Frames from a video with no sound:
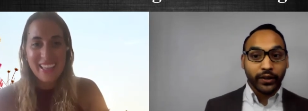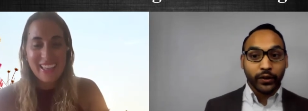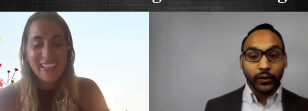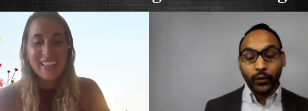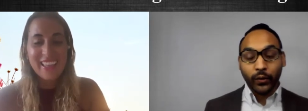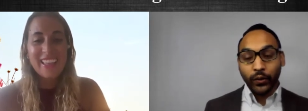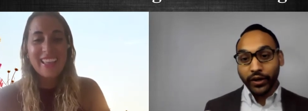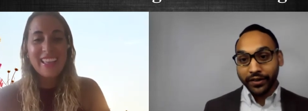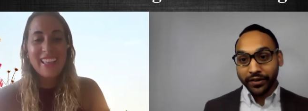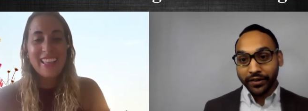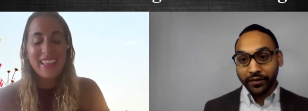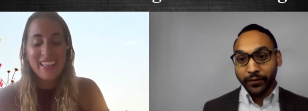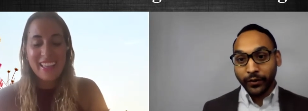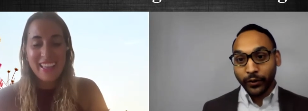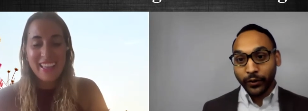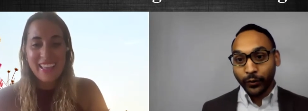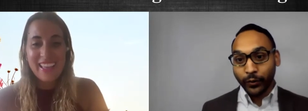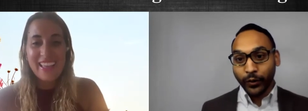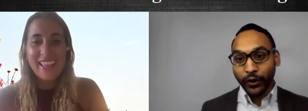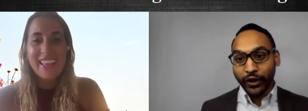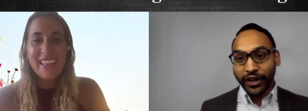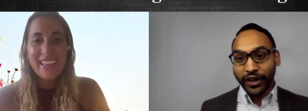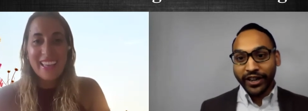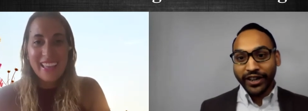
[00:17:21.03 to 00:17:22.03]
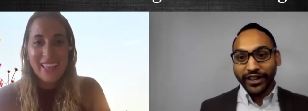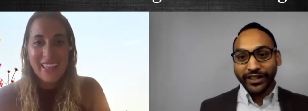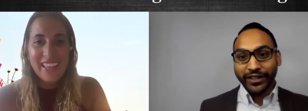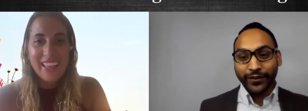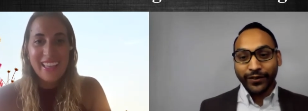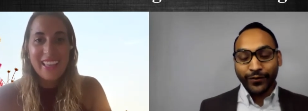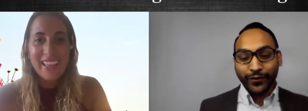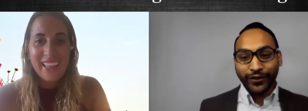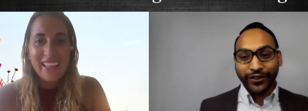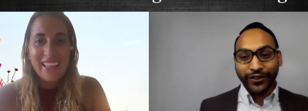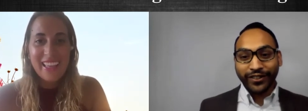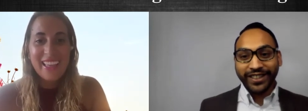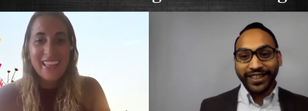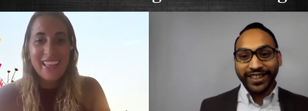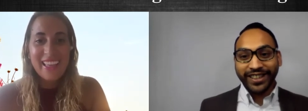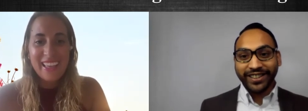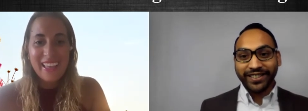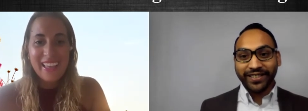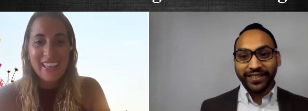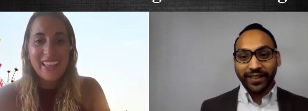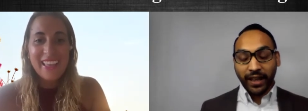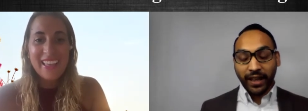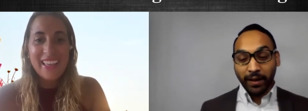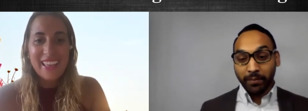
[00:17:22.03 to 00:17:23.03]
Speaker 1: and quite a few different
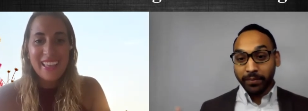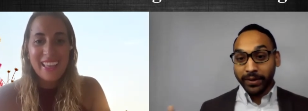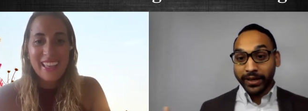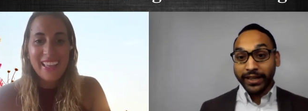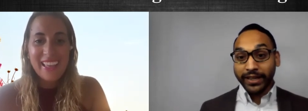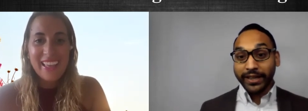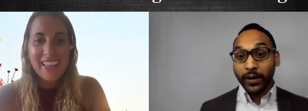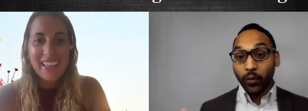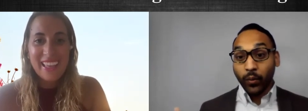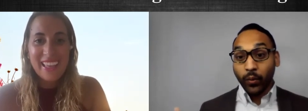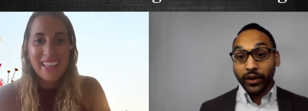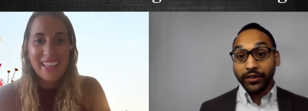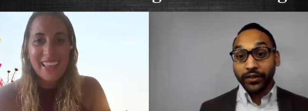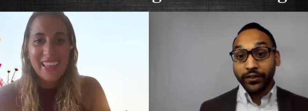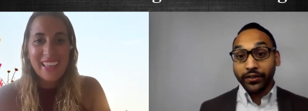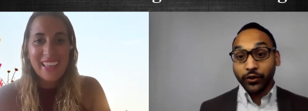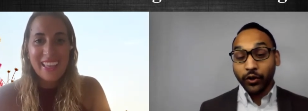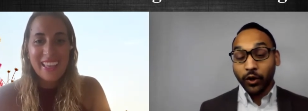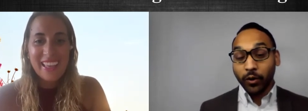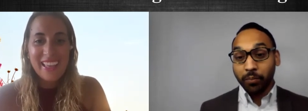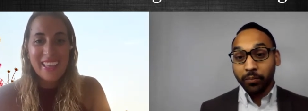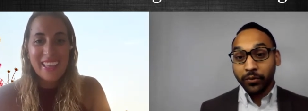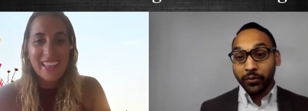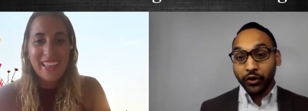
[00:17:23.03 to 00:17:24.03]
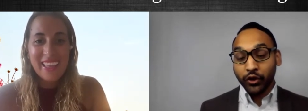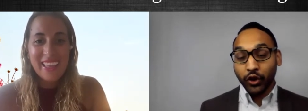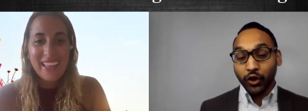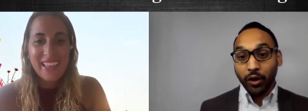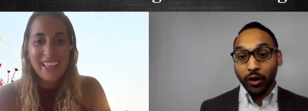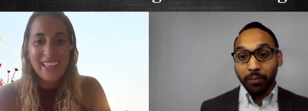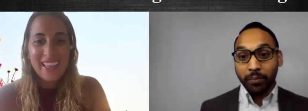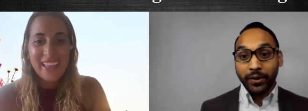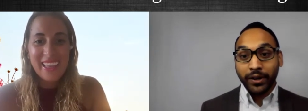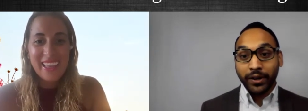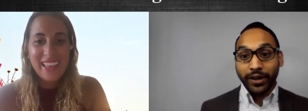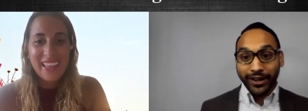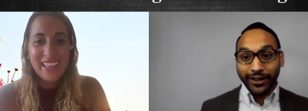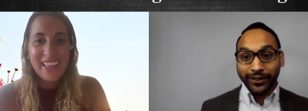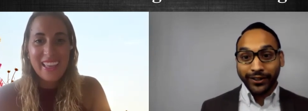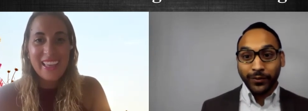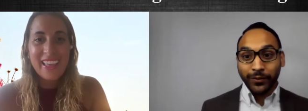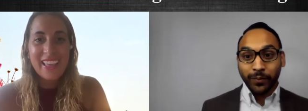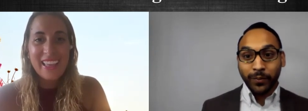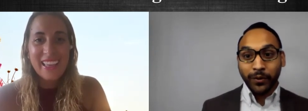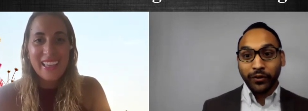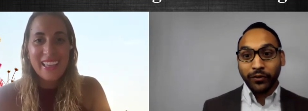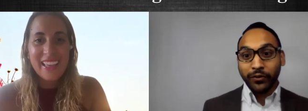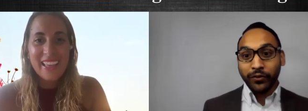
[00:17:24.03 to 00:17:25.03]
things, uh, being a one-stop shop, I
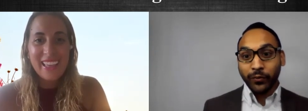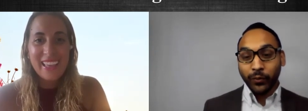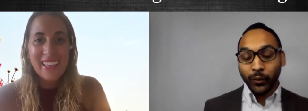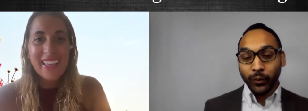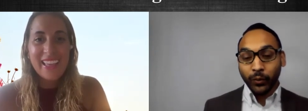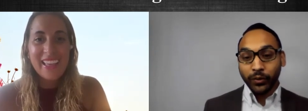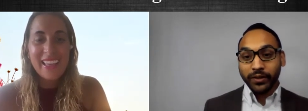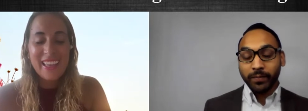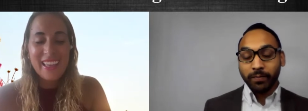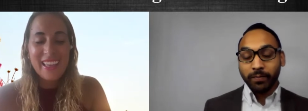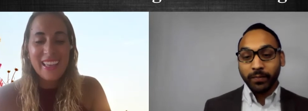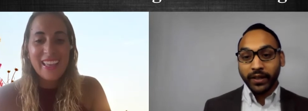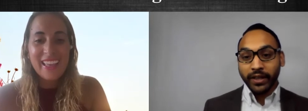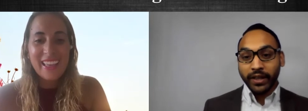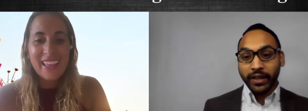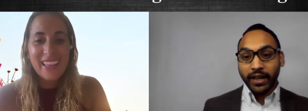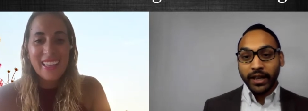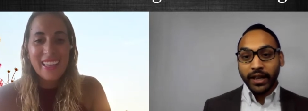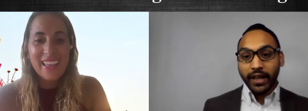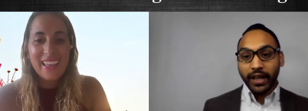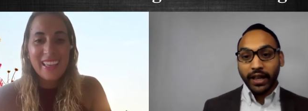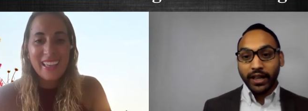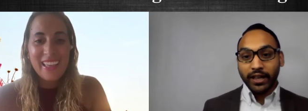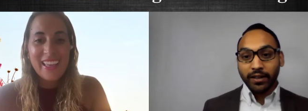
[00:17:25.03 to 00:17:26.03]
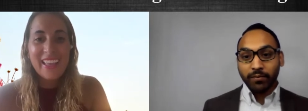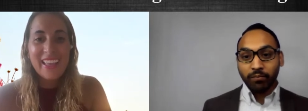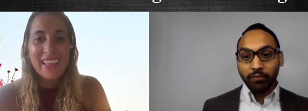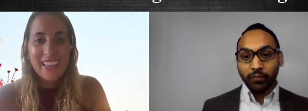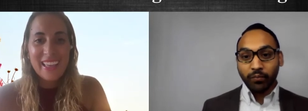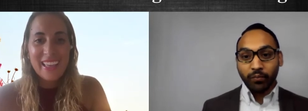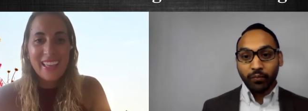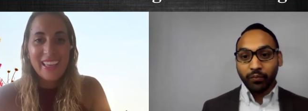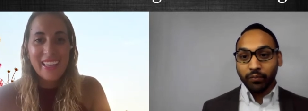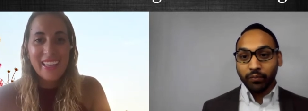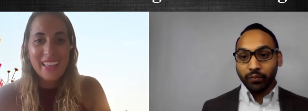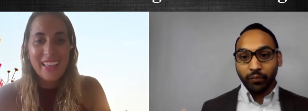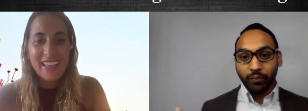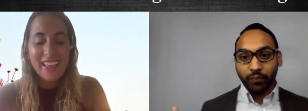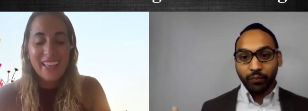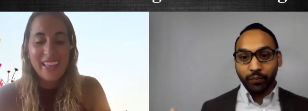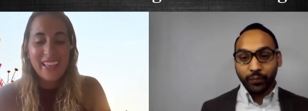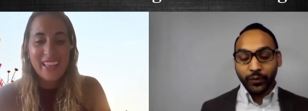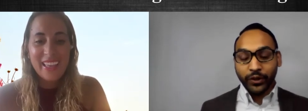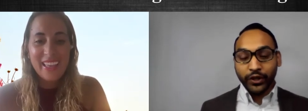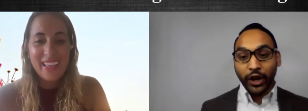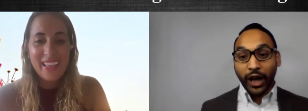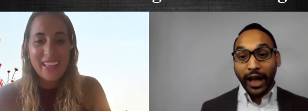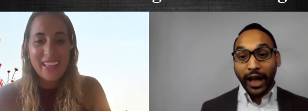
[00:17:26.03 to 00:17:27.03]
suppose, for them. Um,
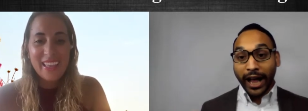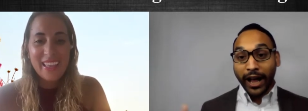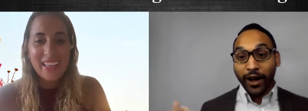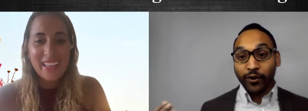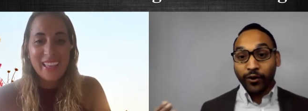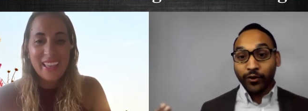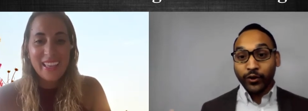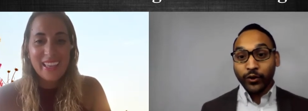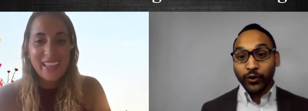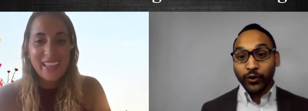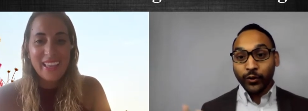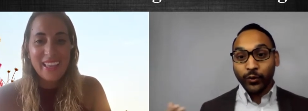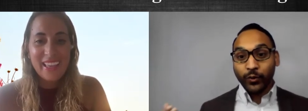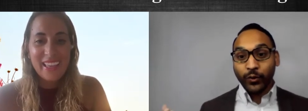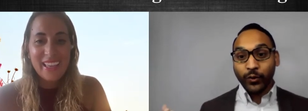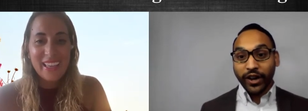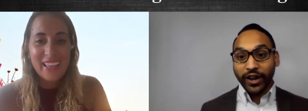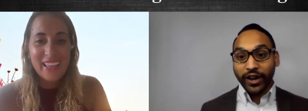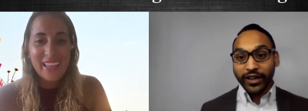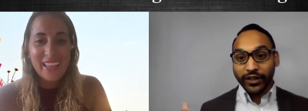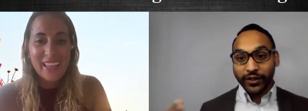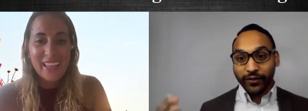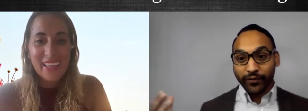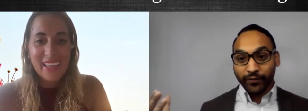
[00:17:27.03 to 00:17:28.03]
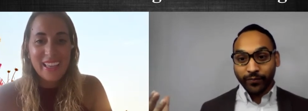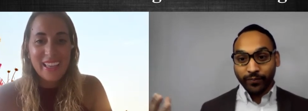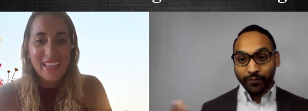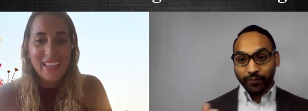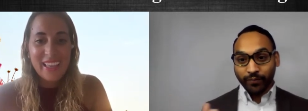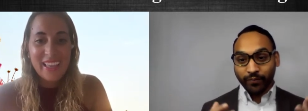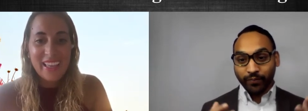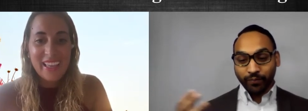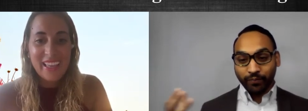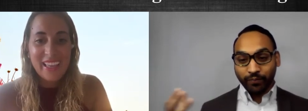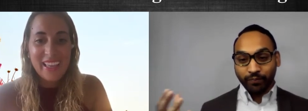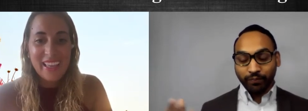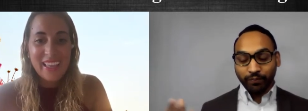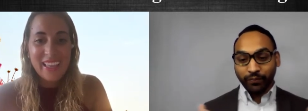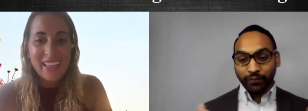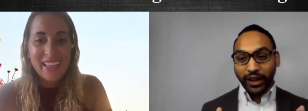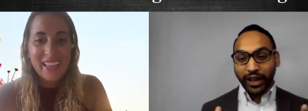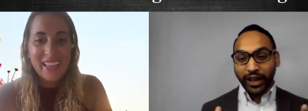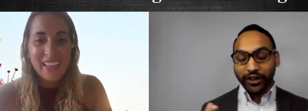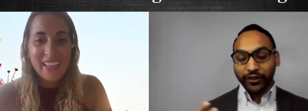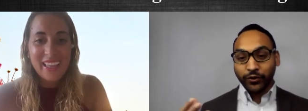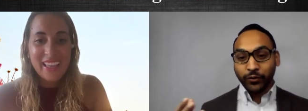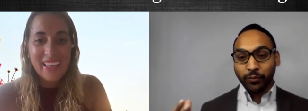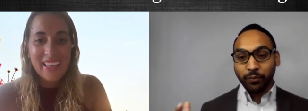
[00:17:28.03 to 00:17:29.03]
you know, how do you kind of,
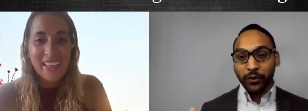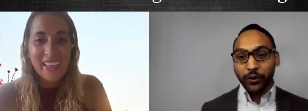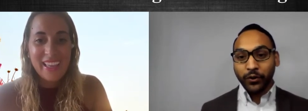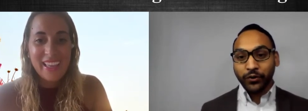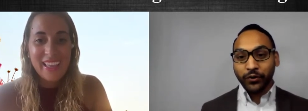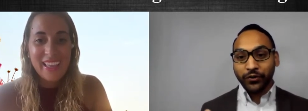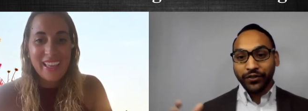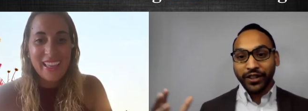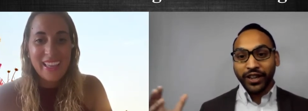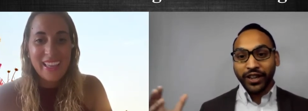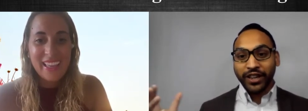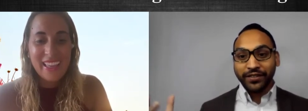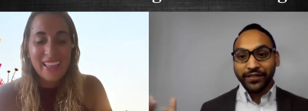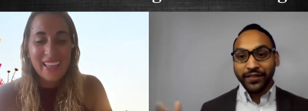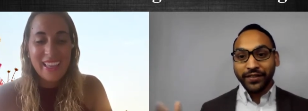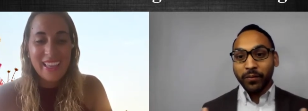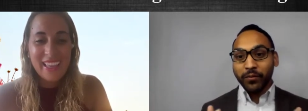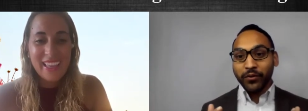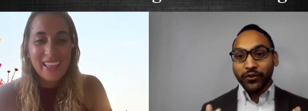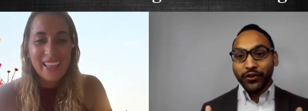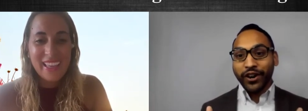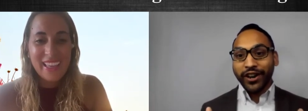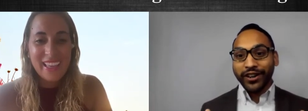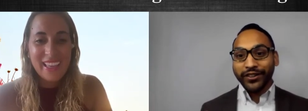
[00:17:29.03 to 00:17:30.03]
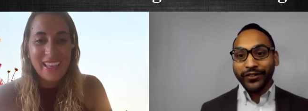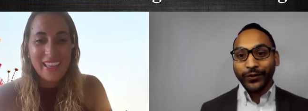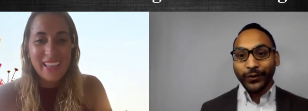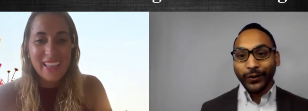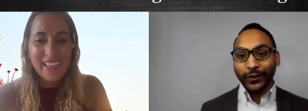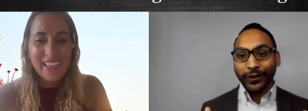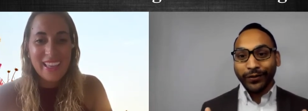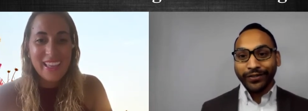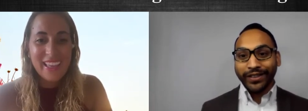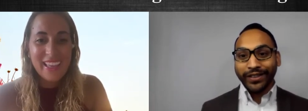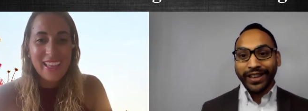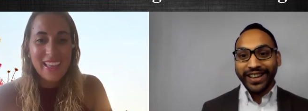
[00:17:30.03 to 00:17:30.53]
I suppose, summarize all